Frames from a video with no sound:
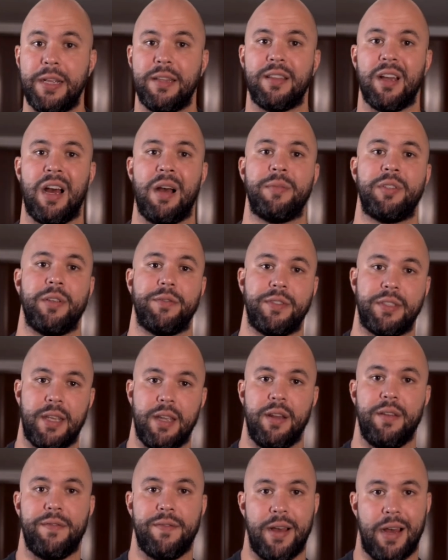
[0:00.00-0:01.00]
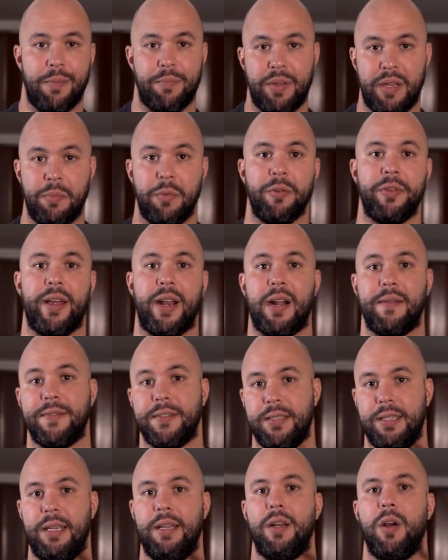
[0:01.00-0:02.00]
types of skinny fat people that I've
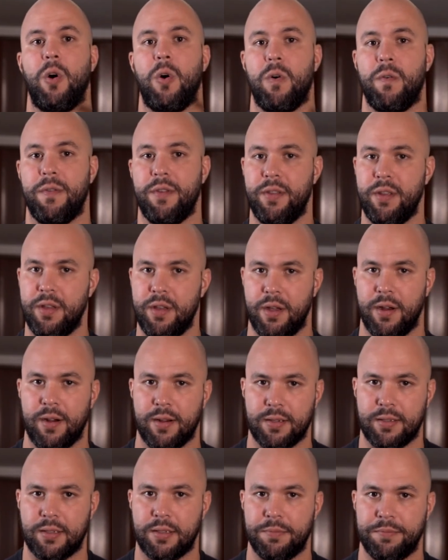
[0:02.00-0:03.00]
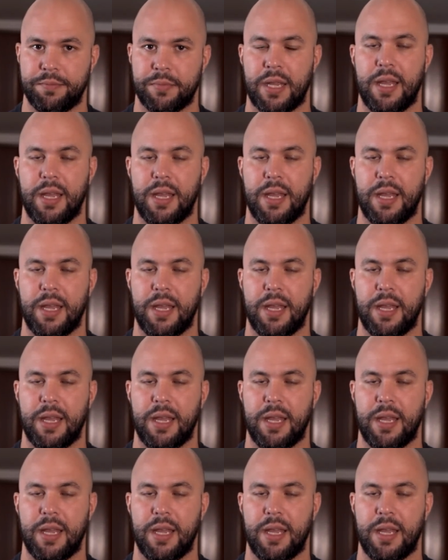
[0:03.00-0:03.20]
seen over the years.